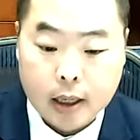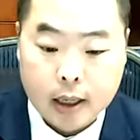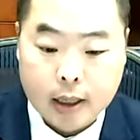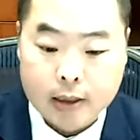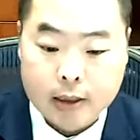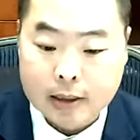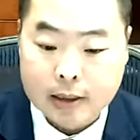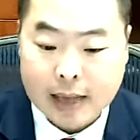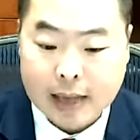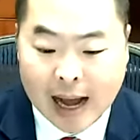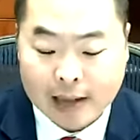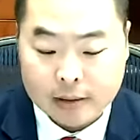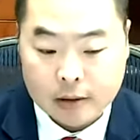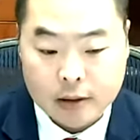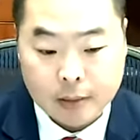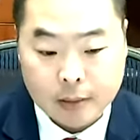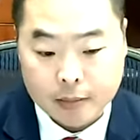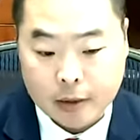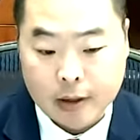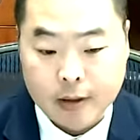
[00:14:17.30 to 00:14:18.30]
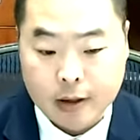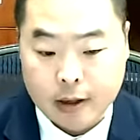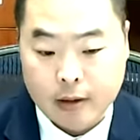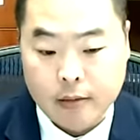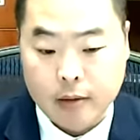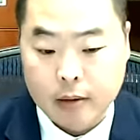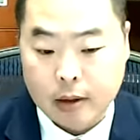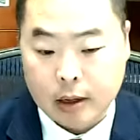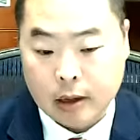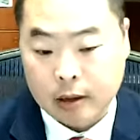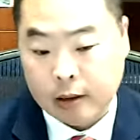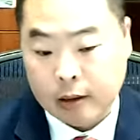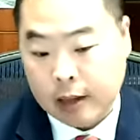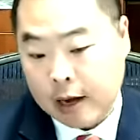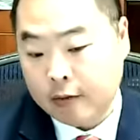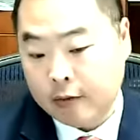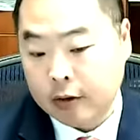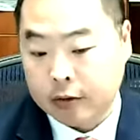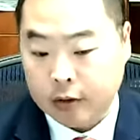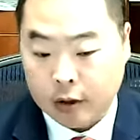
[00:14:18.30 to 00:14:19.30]
It's not something that a
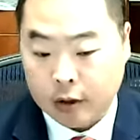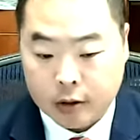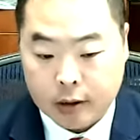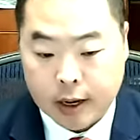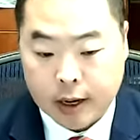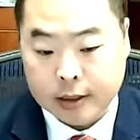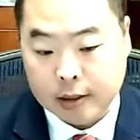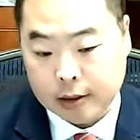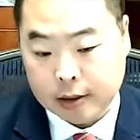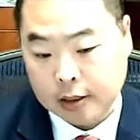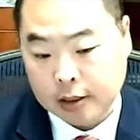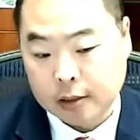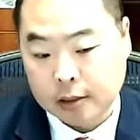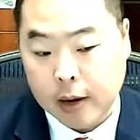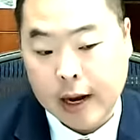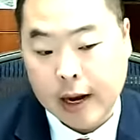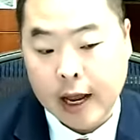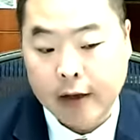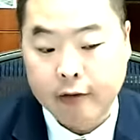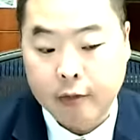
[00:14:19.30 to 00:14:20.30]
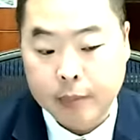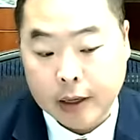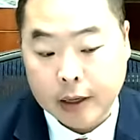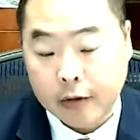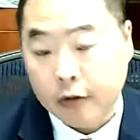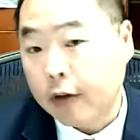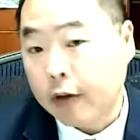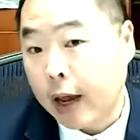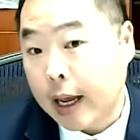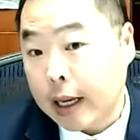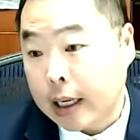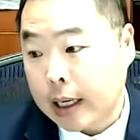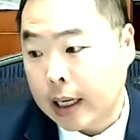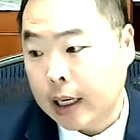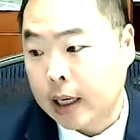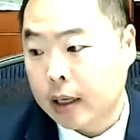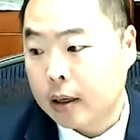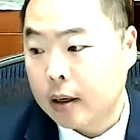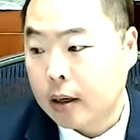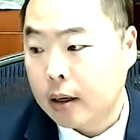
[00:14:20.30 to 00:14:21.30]
lot of these other entities might have a big stake
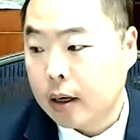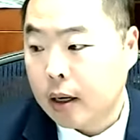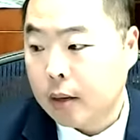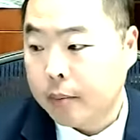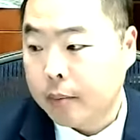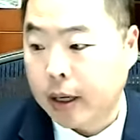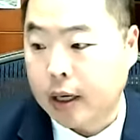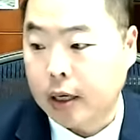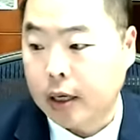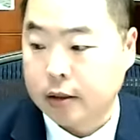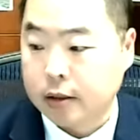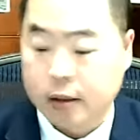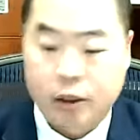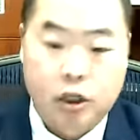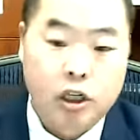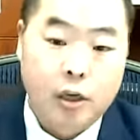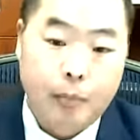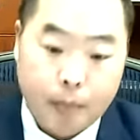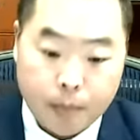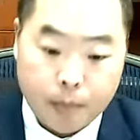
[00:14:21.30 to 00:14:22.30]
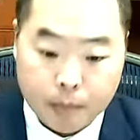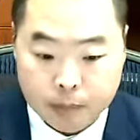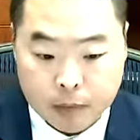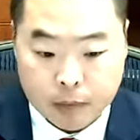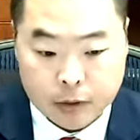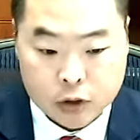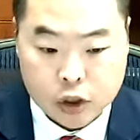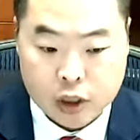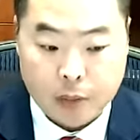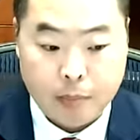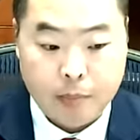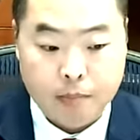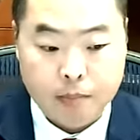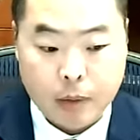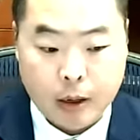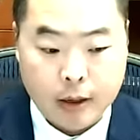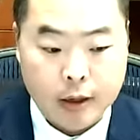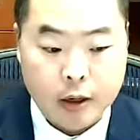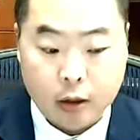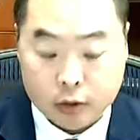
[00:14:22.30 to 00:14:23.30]
in, because the ship,
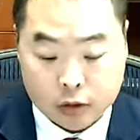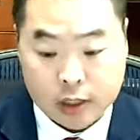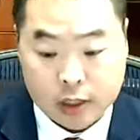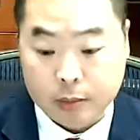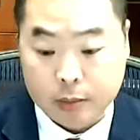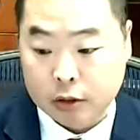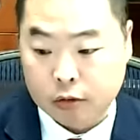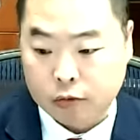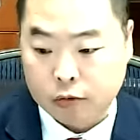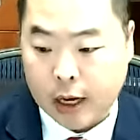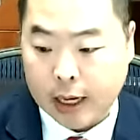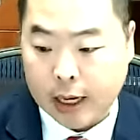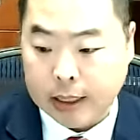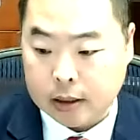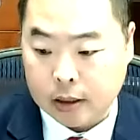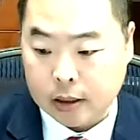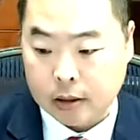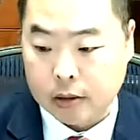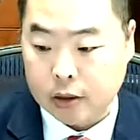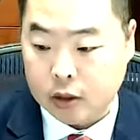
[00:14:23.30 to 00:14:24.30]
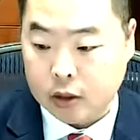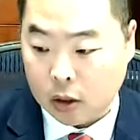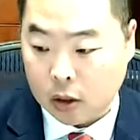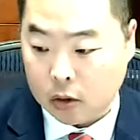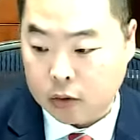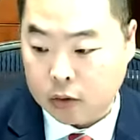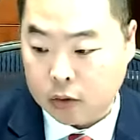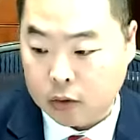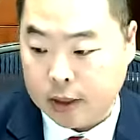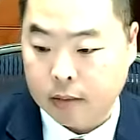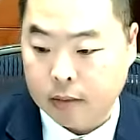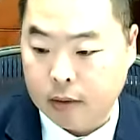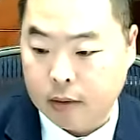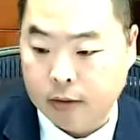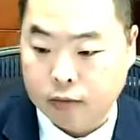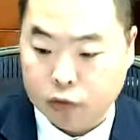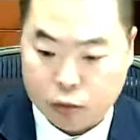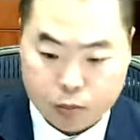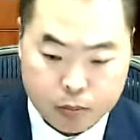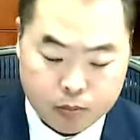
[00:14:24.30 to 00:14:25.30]
Seaman's rights under the Jones Act,
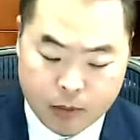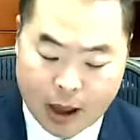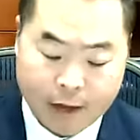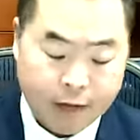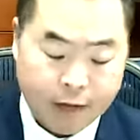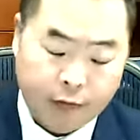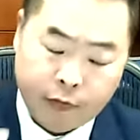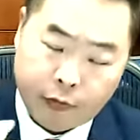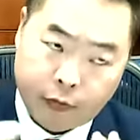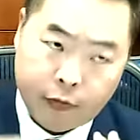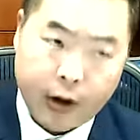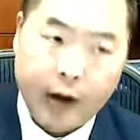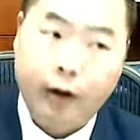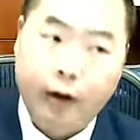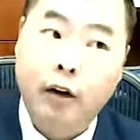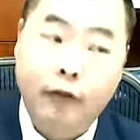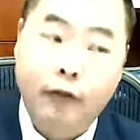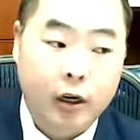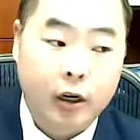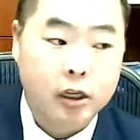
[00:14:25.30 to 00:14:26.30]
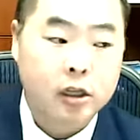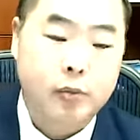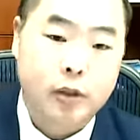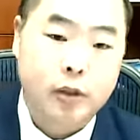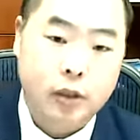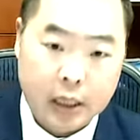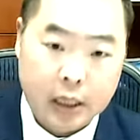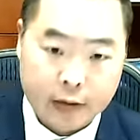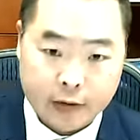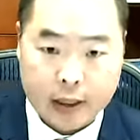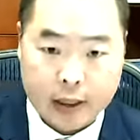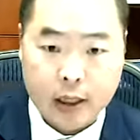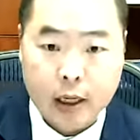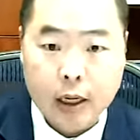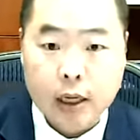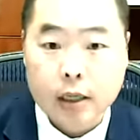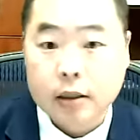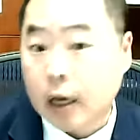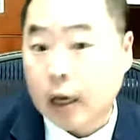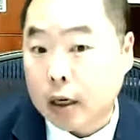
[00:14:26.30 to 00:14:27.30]
they have a very, very specific
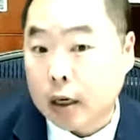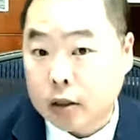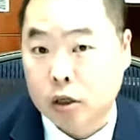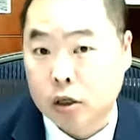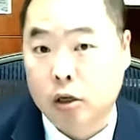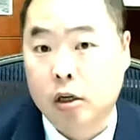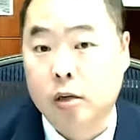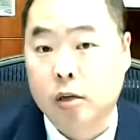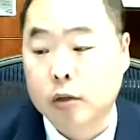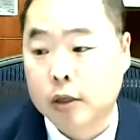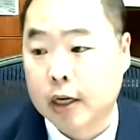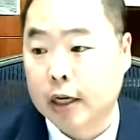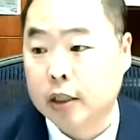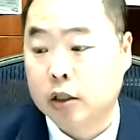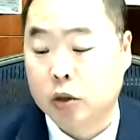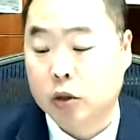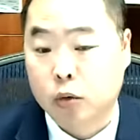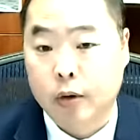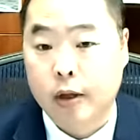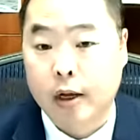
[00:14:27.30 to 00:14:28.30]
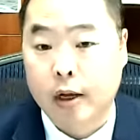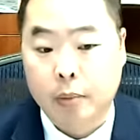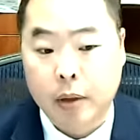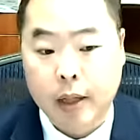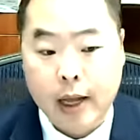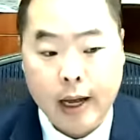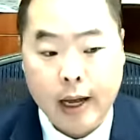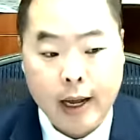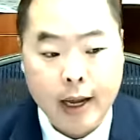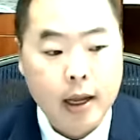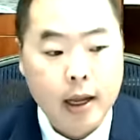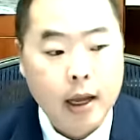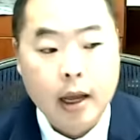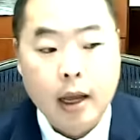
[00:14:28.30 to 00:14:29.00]
set of circumstances where they apply.